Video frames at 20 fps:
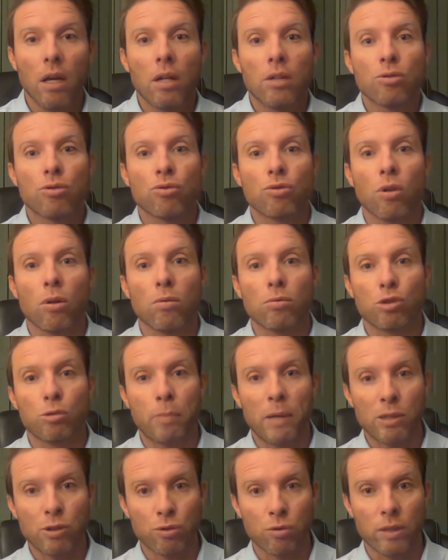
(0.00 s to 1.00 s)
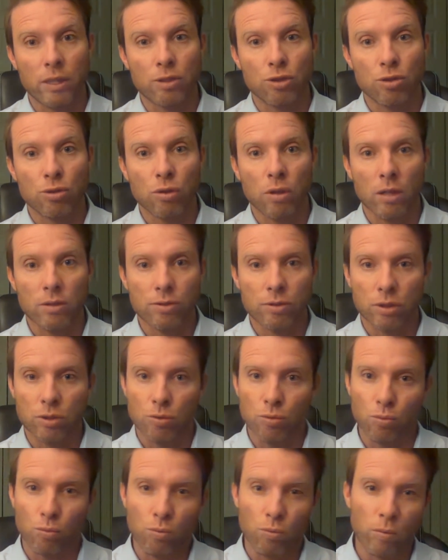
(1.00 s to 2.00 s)
So special needs trust,
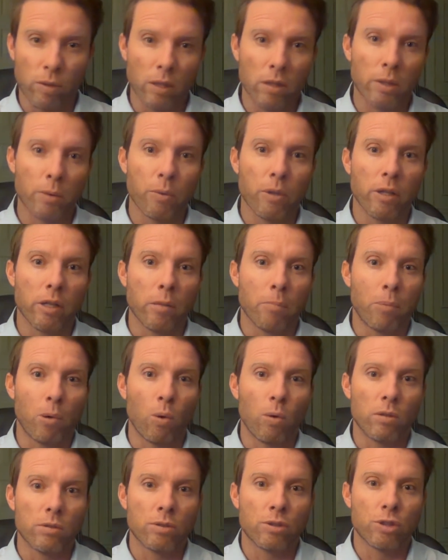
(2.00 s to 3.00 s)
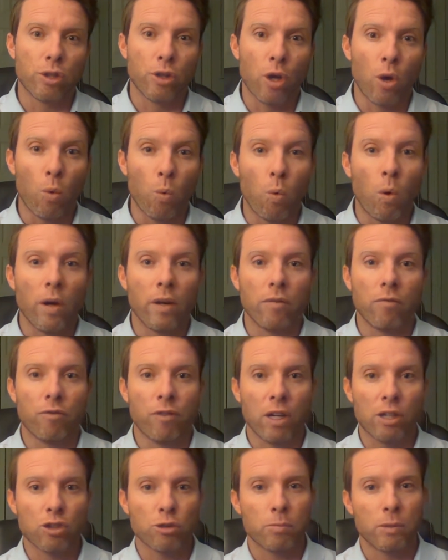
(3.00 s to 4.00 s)
it's really, really important to know what
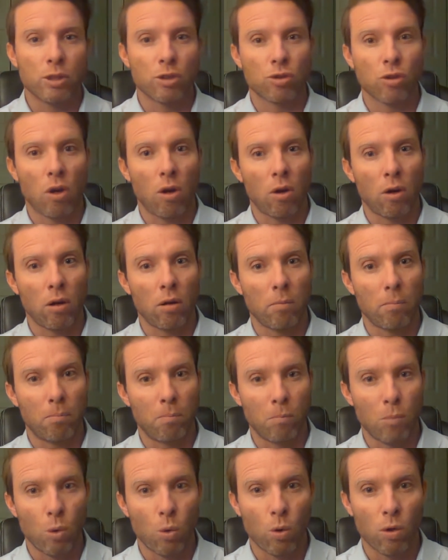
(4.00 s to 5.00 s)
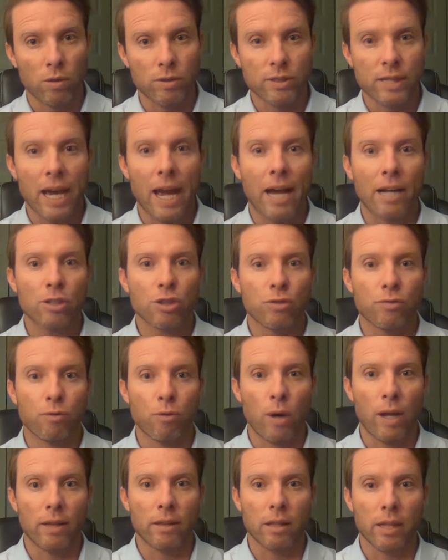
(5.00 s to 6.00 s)
investments are more tax
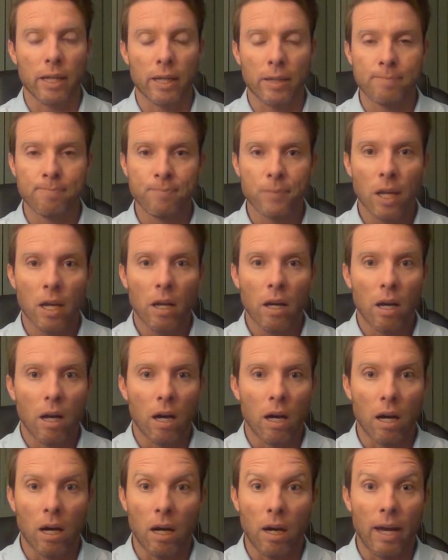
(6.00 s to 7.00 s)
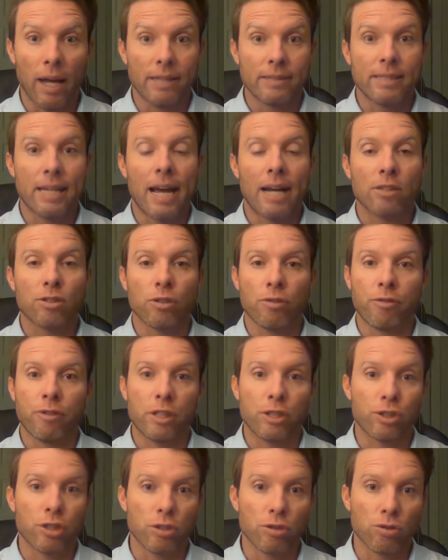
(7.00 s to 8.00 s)
friendly and tax
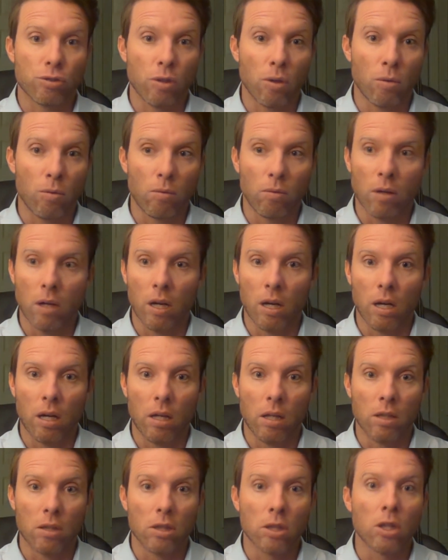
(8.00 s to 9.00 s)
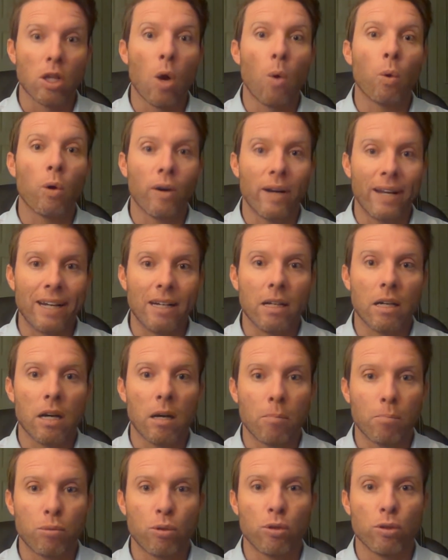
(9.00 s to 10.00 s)
efficient. So lower
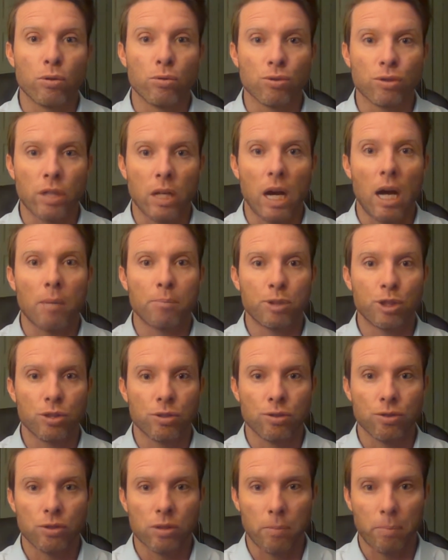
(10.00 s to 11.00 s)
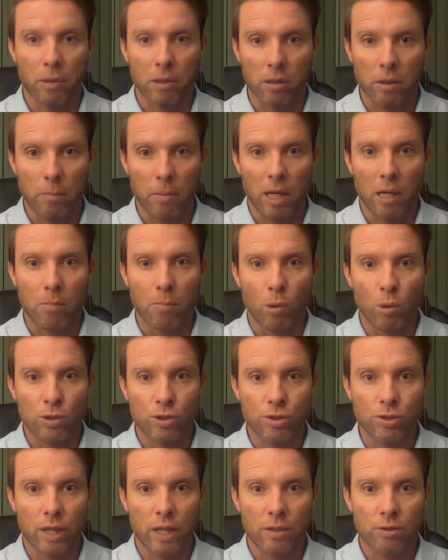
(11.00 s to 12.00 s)
income producing options typically make more
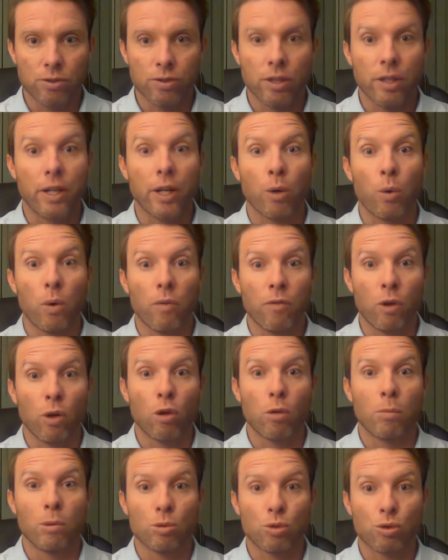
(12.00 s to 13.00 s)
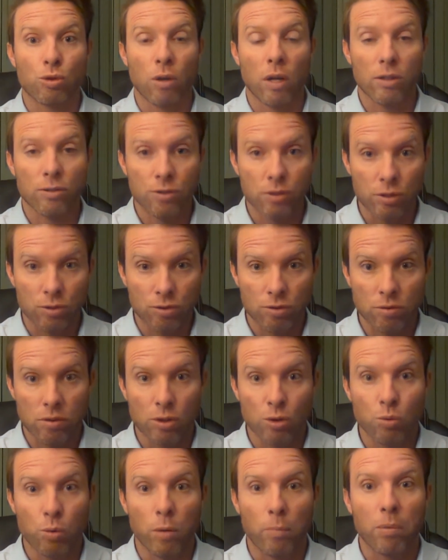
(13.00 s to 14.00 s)
sense in irrevocable trust.
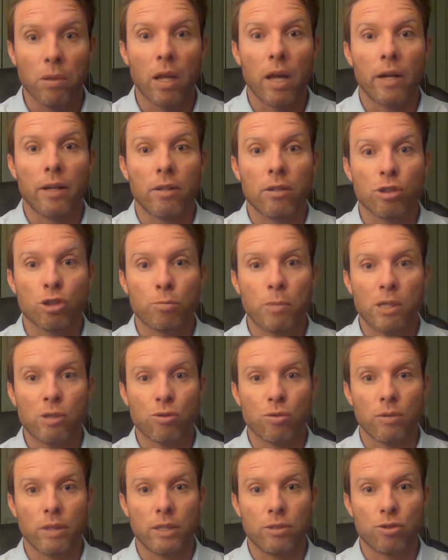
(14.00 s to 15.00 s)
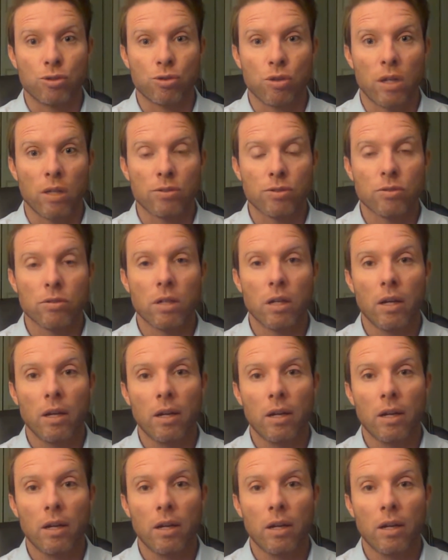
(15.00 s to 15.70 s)
This would apply to the special needs trust.